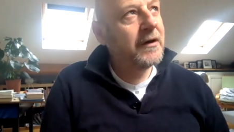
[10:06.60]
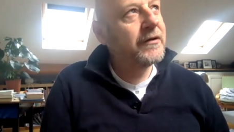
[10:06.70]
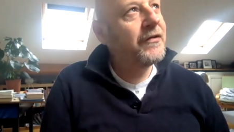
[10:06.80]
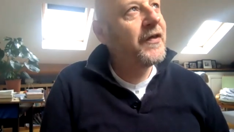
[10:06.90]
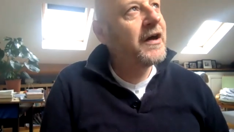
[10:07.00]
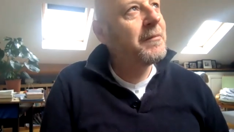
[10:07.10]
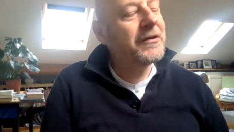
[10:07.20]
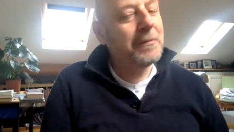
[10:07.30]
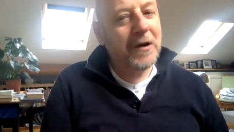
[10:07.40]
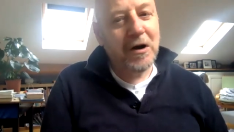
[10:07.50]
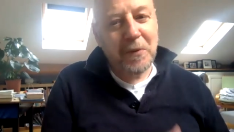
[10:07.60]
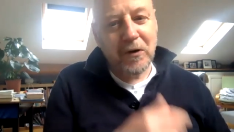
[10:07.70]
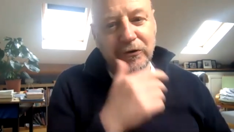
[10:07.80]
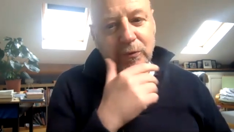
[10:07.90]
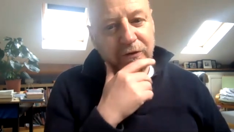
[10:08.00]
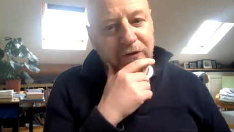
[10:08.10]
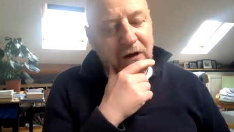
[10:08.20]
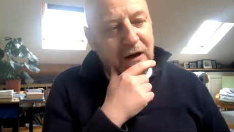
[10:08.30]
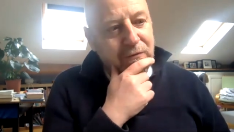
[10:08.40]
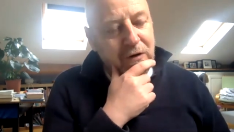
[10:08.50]
The thing about the blog post was
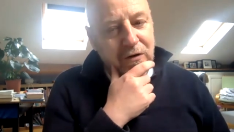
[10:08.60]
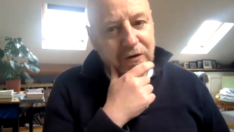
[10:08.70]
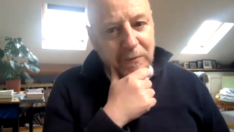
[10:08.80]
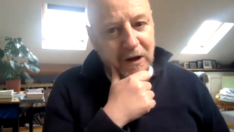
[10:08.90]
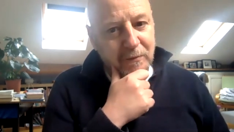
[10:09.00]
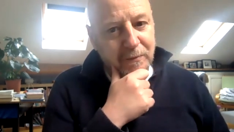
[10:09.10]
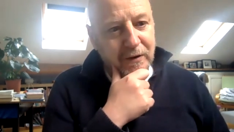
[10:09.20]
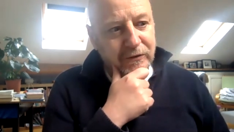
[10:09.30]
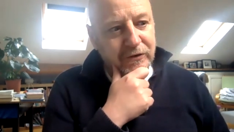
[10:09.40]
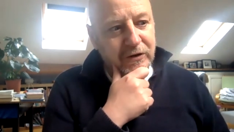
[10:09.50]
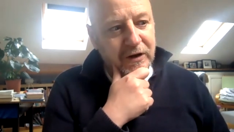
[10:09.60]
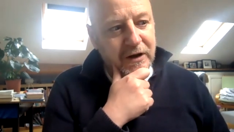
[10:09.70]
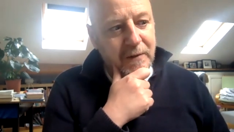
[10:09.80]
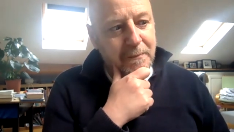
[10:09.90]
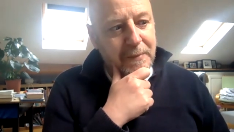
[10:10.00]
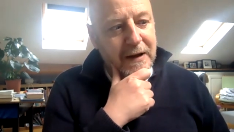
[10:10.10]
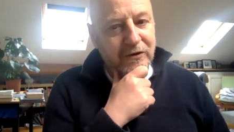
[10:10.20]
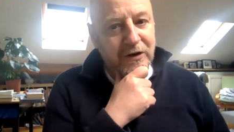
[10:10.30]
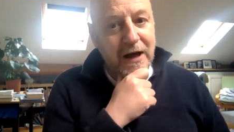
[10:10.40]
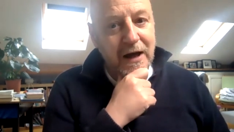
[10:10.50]
I wrote the blog post in
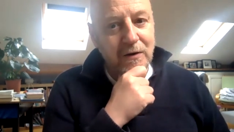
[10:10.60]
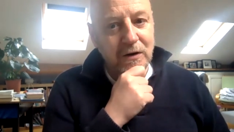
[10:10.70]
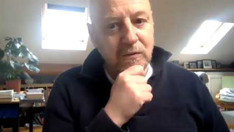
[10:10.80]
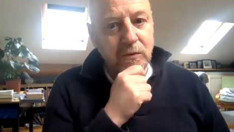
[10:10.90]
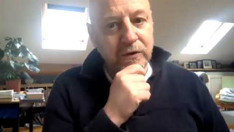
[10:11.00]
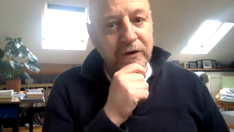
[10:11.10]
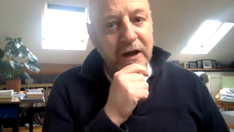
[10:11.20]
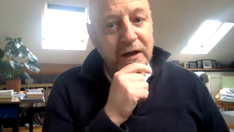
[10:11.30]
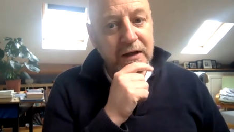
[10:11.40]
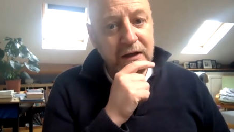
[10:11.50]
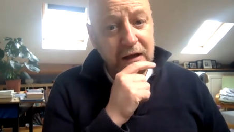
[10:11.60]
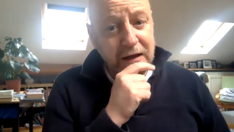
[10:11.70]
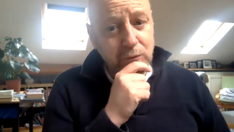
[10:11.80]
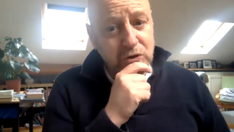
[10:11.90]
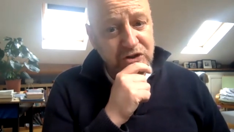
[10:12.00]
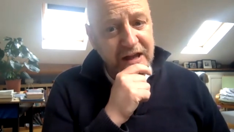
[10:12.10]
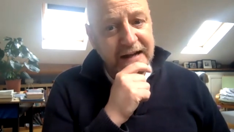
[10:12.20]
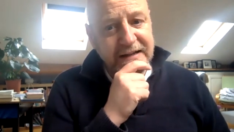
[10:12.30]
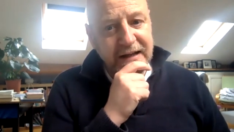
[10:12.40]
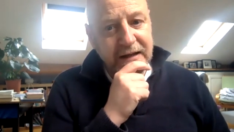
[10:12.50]
about an hour one day. It was
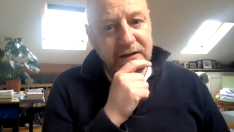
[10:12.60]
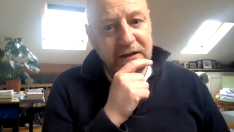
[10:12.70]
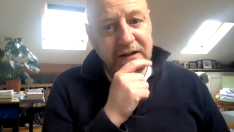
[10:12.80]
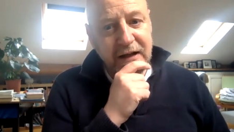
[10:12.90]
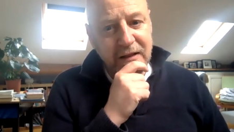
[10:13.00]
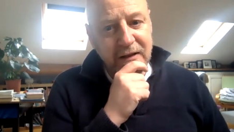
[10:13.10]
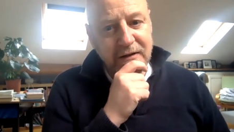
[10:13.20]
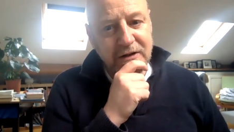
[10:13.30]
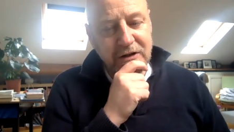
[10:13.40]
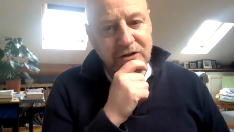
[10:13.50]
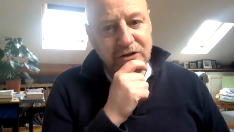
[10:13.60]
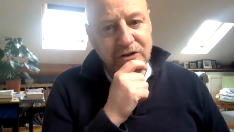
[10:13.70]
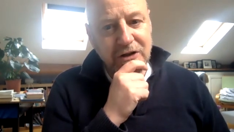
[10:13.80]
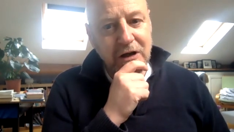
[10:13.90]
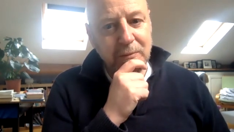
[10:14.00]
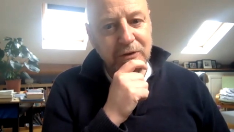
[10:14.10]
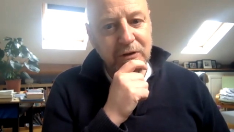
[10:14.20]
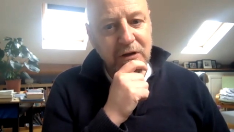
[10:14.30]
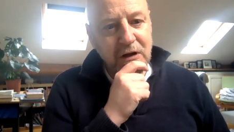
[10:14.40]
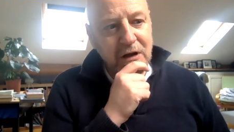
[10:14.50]
that day, the day that the teaching stopped
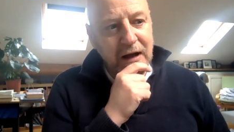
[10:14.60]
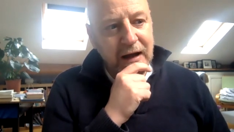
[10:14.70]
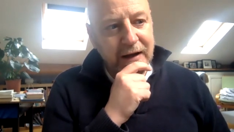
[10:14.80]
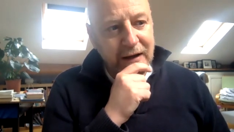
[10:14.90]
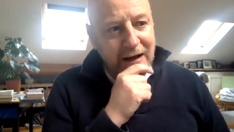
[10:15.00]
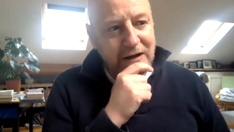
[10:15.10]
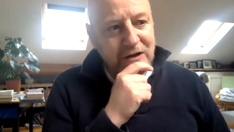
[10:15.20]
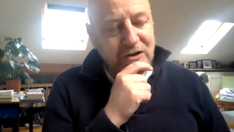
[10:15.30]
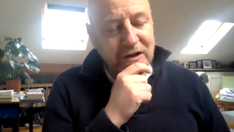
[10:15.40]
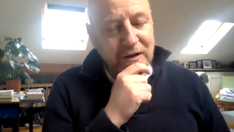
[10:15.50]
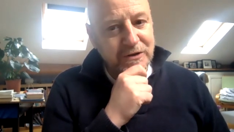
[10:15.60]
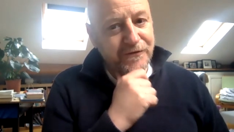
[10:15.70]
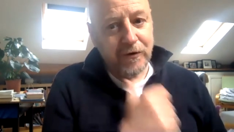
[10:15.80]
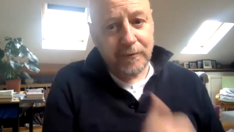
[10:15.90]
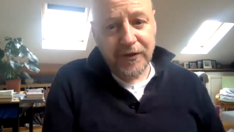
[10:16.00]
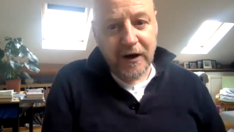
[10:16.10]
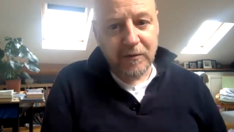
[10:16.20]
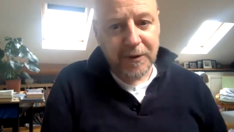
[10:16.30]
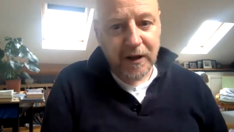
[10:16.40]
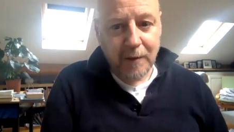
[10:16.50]
and actually it was a form of
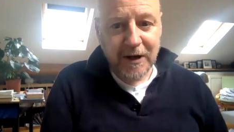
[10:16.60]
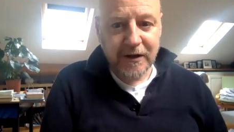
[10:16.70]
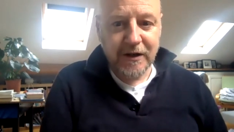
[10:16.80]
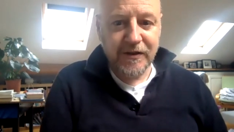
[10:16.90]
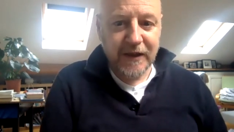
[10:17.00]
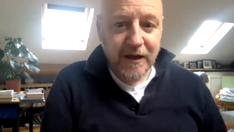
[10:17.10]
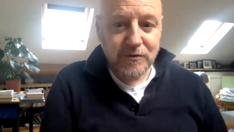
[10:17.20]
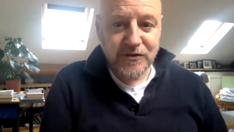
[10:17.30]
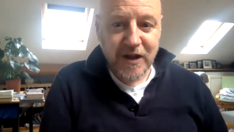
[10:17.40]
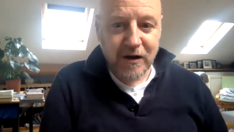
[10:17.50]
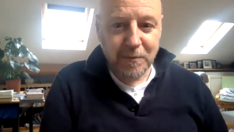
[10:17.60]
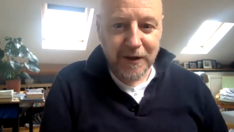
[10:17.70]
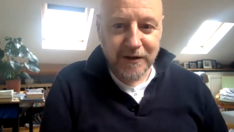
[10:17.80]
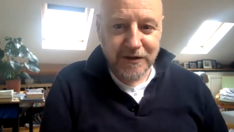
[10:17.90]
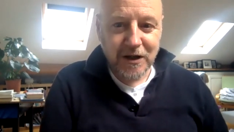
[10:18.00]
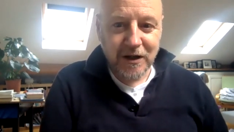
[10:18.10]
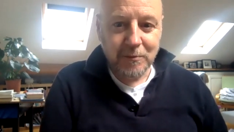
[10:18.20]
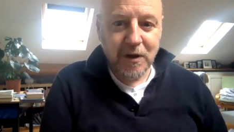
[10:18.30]
therapy i mean i didn't think it was therapy at the time